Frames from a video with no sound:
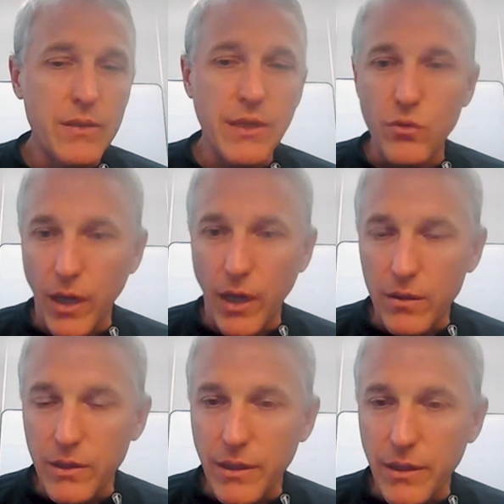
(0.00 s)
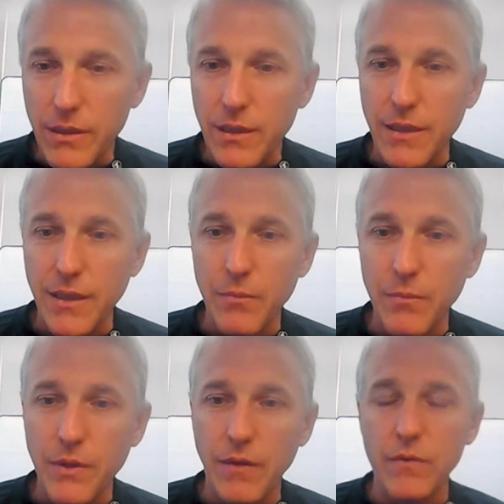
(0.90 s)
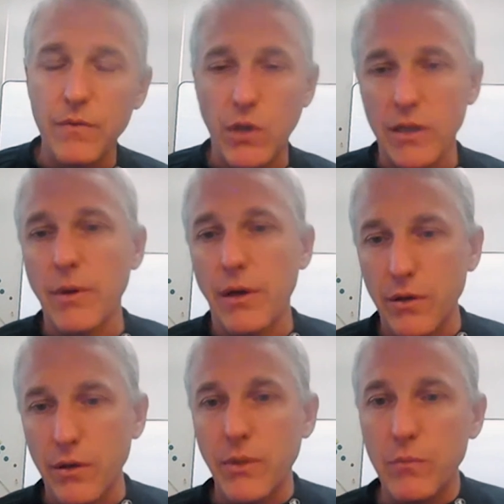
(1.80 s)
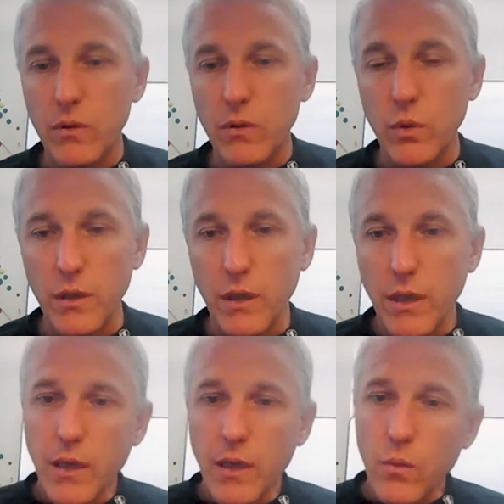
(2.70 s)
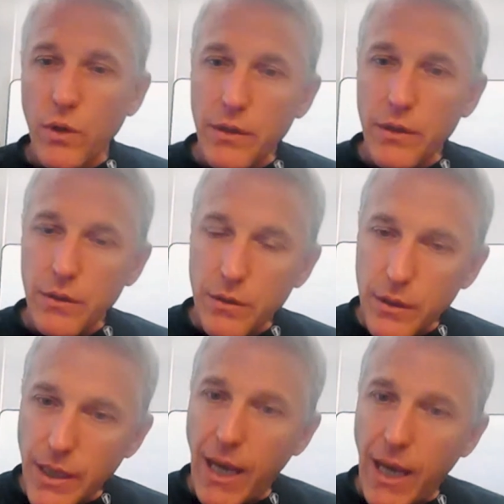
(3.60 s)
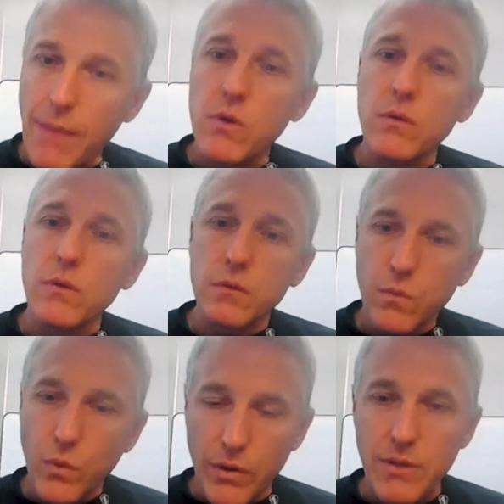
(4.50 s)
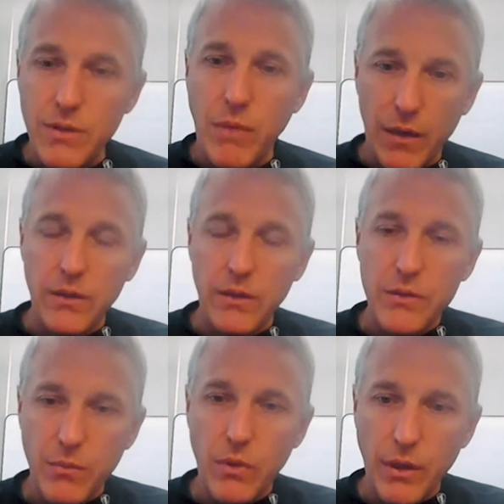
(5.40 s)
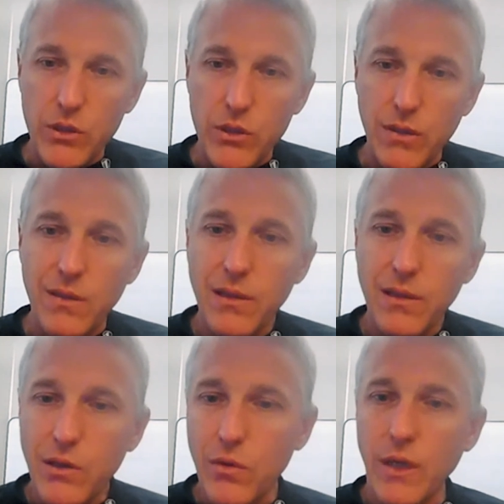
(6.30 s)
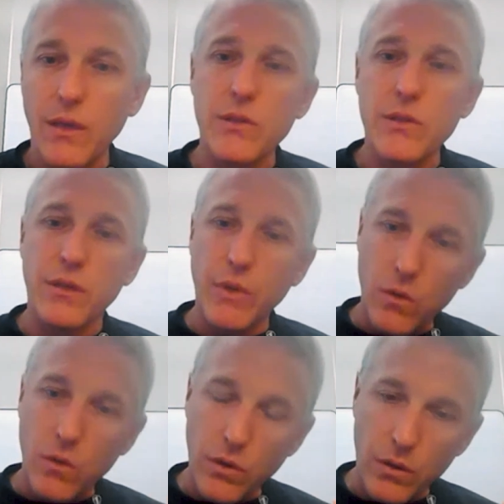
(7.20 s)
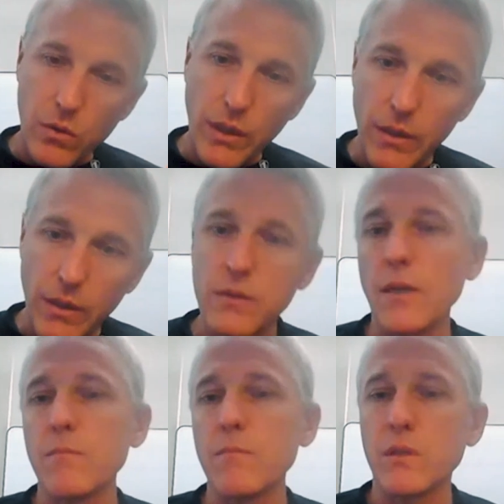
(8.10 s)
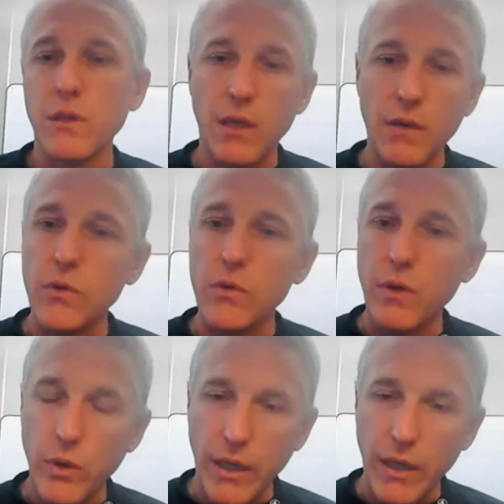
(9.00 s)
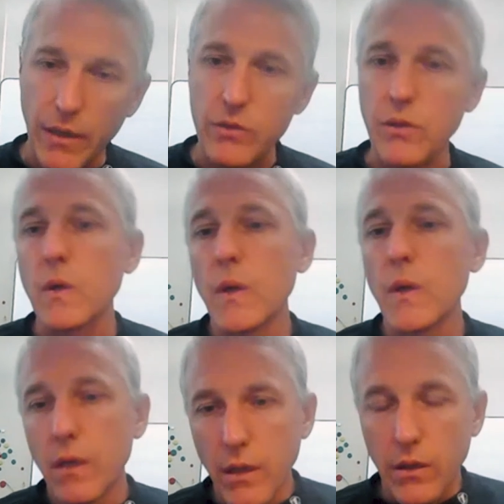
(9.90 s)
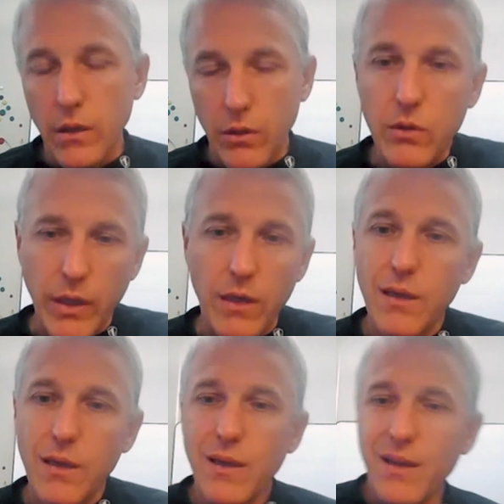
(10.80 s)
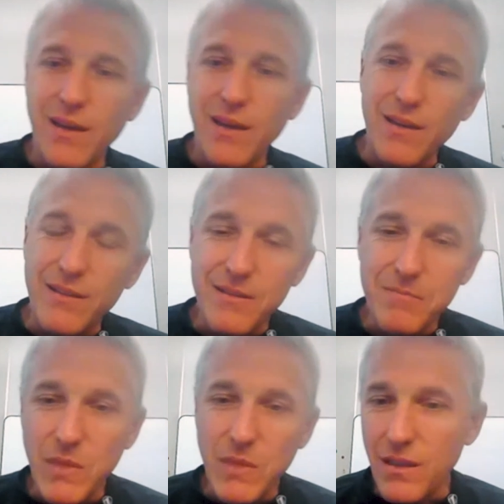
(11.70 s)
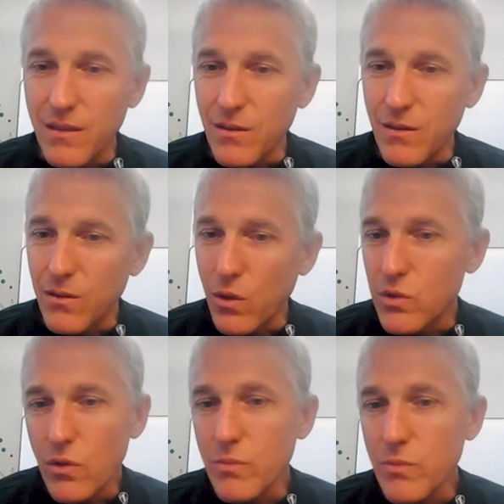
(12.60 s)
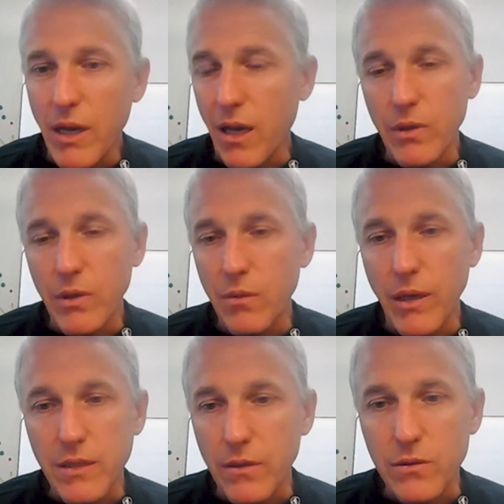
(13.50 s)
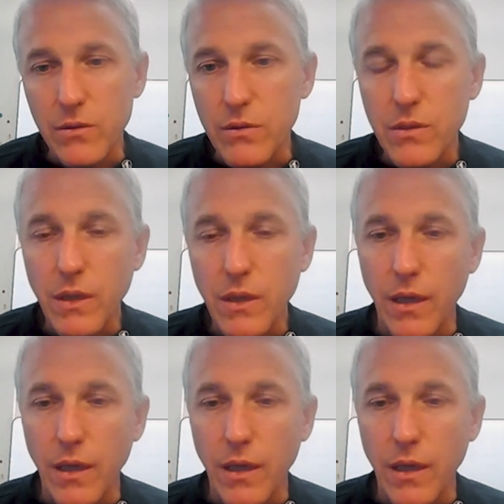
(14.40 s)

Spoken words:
seen directly, that I've talked about other people where you dabble with some modeling and simulation. You think it's going to be quote unquote easy. It's going to give you a quick answer, and you do it. And those may not be the best answers.